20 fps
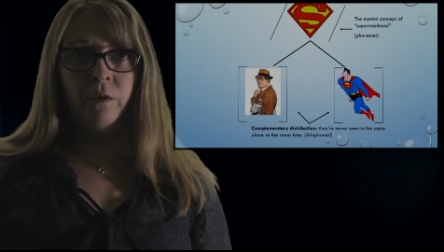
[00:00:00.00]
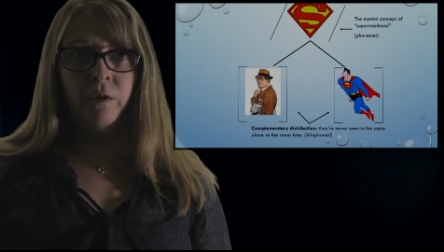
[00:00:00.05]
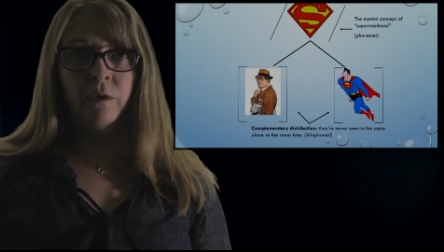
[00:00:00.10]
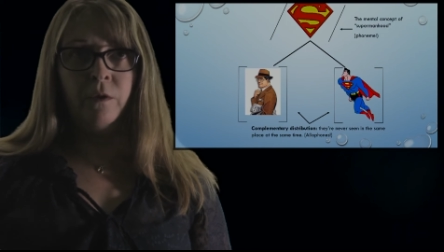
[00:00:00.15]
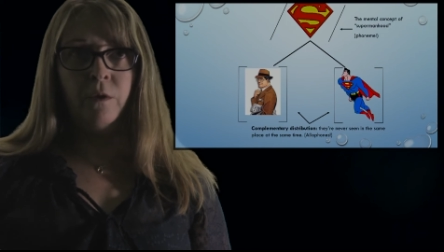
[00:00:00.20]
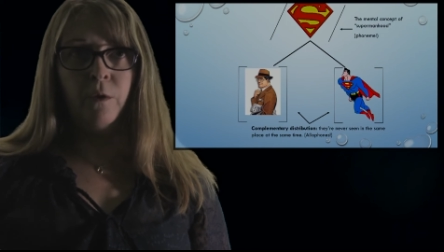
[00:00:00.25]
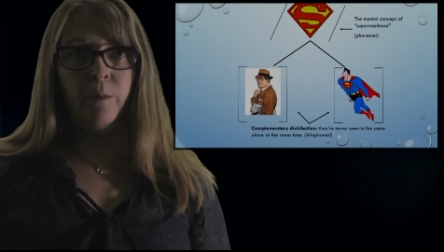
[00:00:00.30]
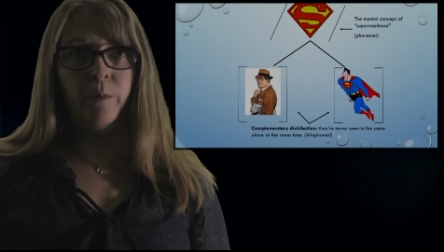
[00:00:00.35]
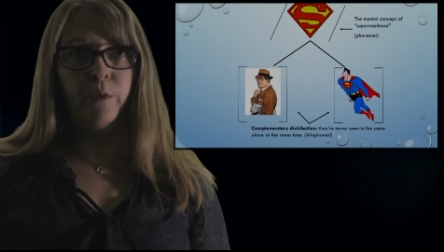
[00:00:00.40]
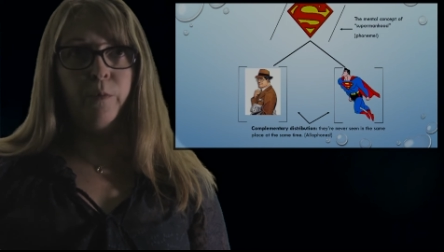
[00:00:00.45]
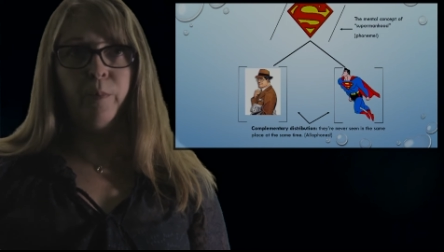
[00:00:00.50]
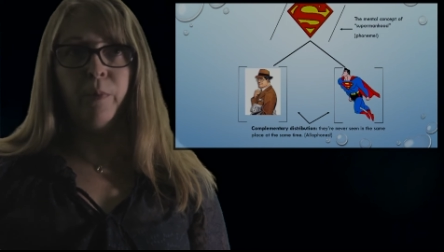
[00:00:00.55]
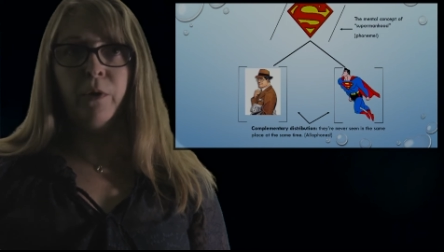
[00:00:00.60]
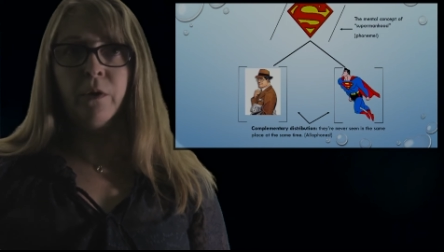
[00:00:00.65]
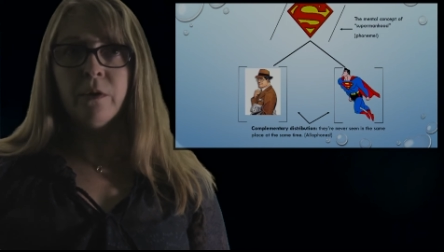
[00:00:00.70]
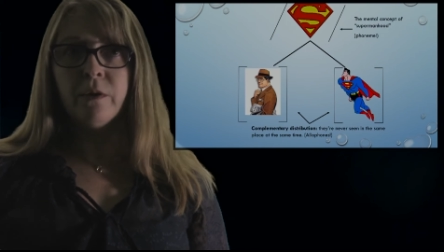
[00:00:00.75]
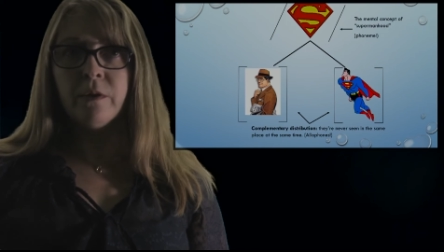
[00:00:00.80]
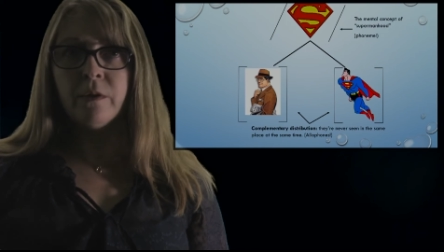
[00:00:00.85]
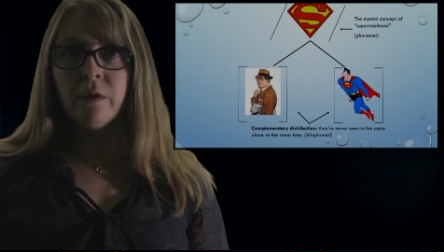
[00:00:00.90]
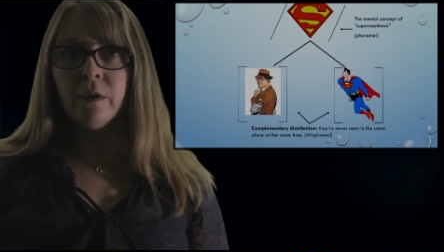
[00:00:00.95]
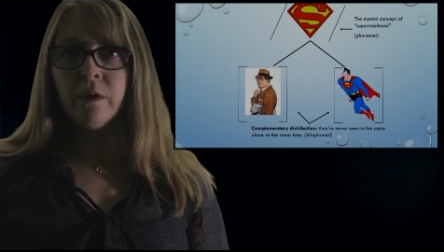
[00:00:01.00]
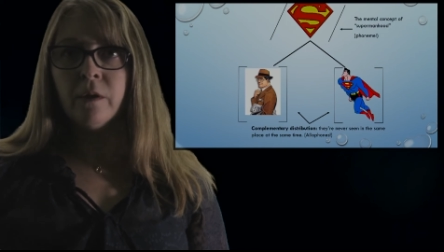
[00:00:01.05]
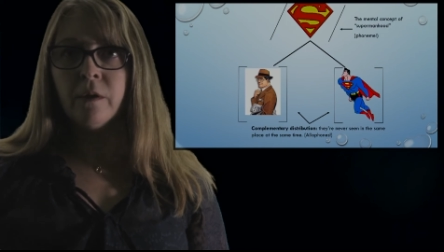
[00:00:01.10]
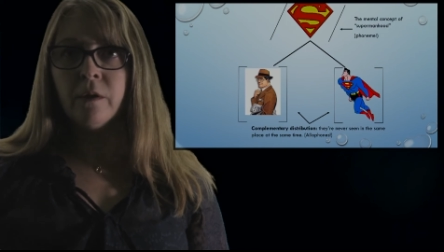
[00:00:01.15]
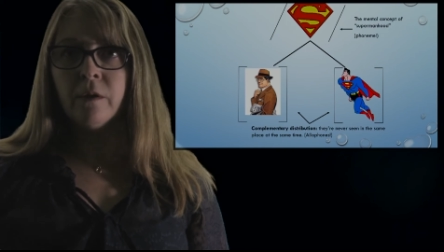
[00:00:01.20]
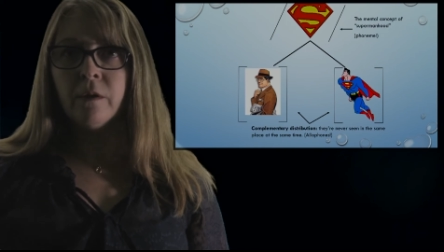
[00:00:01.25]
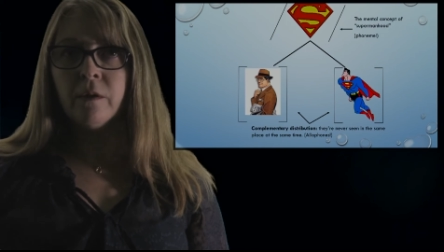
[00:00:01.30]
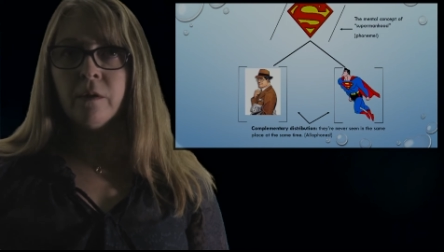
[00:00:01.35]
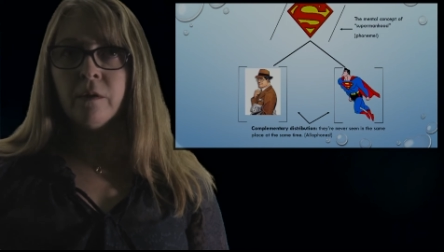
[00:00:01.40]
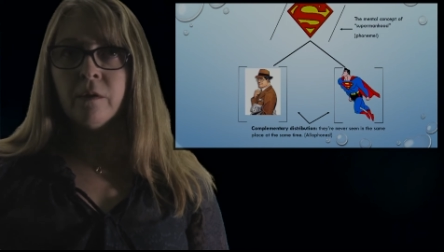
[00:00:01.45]
Super
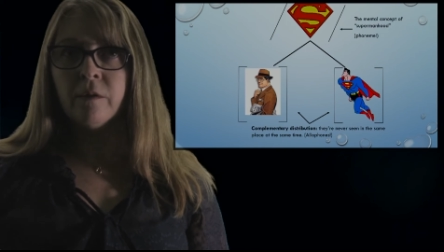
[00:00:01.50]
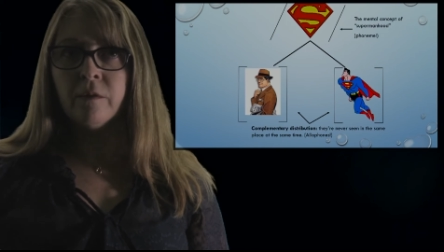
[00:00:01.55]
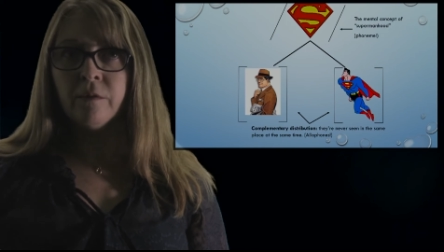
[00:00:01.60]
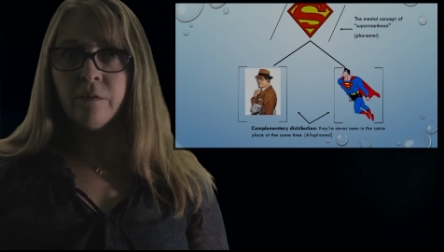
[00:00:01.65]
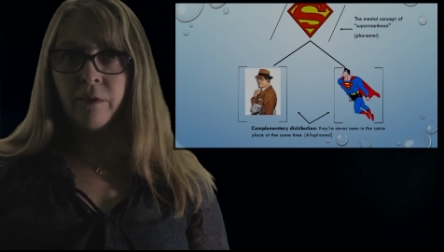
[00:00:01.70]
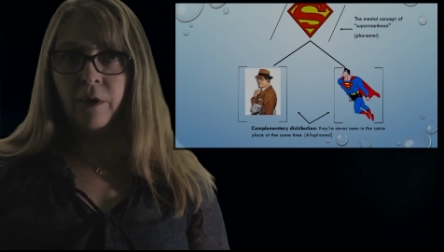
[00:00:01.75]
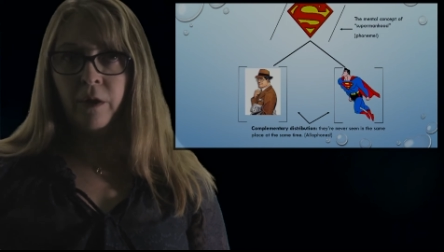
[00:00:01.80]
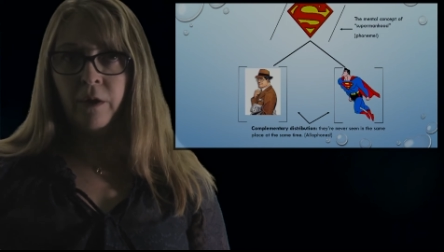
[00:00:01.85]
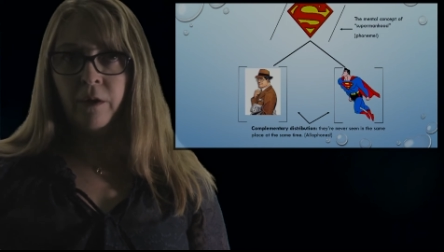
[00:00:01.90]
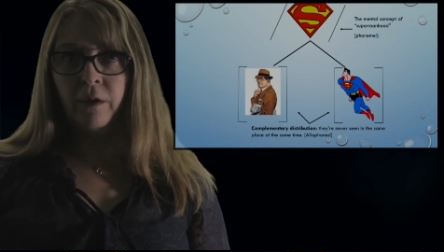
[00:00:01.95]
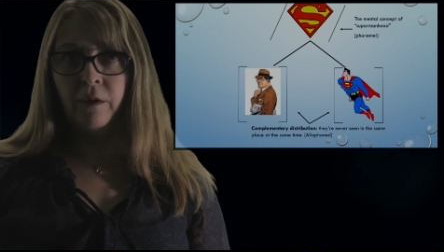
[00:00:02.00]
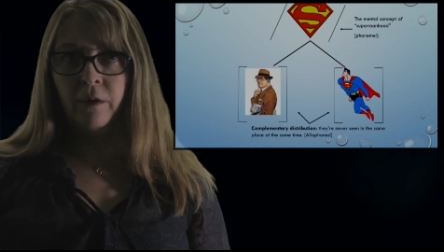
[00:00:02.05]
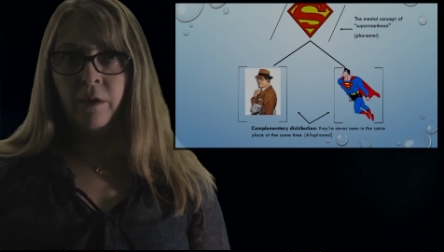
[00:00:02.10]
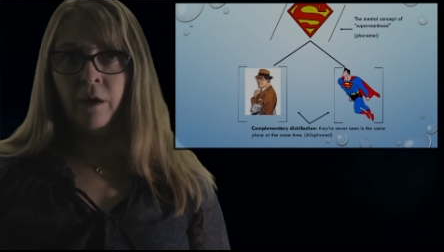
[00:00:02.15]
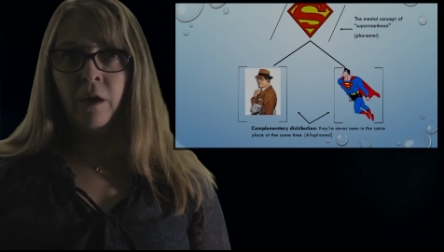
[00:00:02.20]
person, right?